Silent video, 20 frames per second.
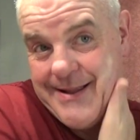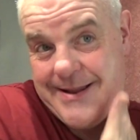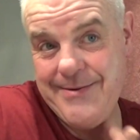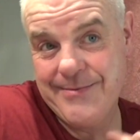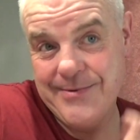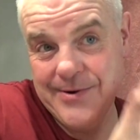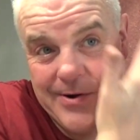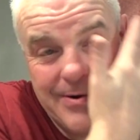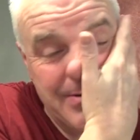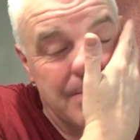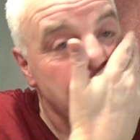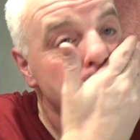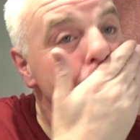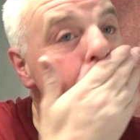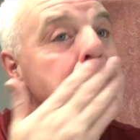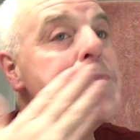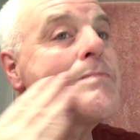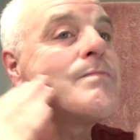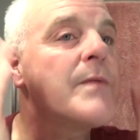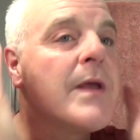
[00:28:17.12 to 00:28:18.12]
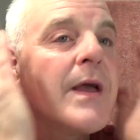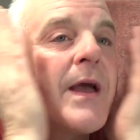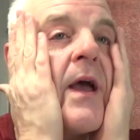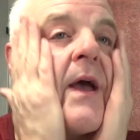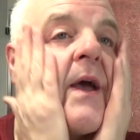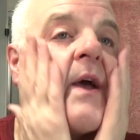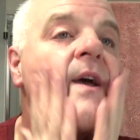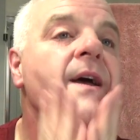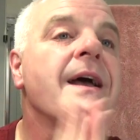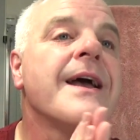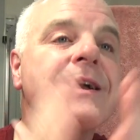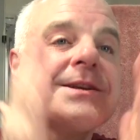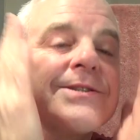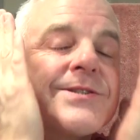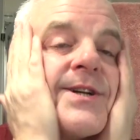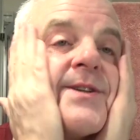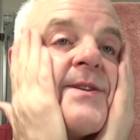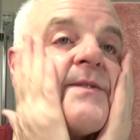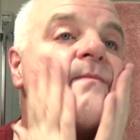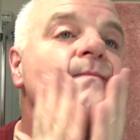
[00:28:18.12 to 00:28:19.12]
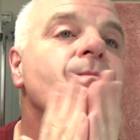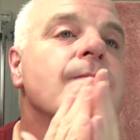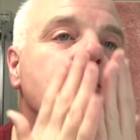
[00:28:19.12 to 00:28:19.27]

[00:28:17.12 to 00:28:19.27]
Here we go. Yeah, excellent.